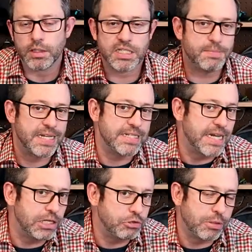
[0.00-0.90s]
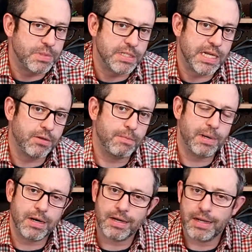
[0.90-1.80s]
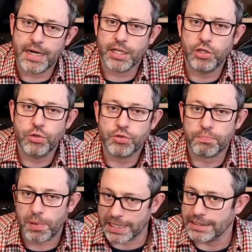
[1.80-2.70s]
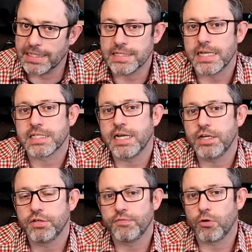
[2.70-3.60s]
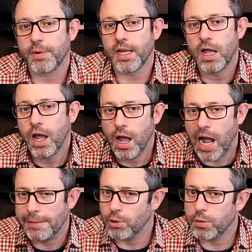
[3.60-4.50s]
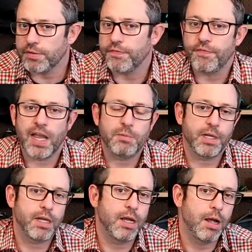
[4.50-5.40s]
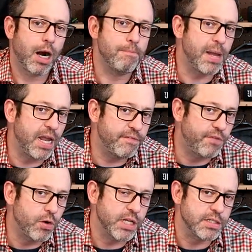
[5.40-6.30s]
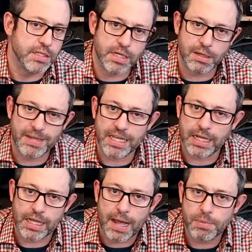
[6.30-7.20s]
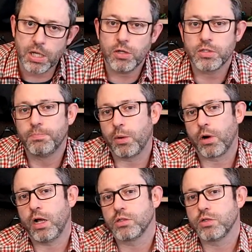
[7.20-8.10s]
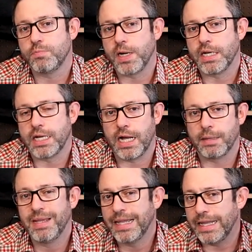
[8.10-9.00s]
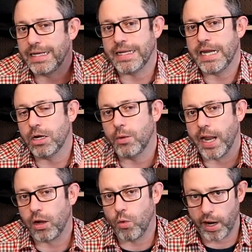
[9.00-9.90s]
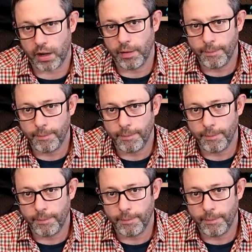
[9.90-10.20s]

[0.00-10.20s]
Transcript: This is my second trip to South America and a huge bucket list destination for me. I'm going with family. Our main focus is going to be the Galapagos, but we're also spending time in Quito and Cuenca.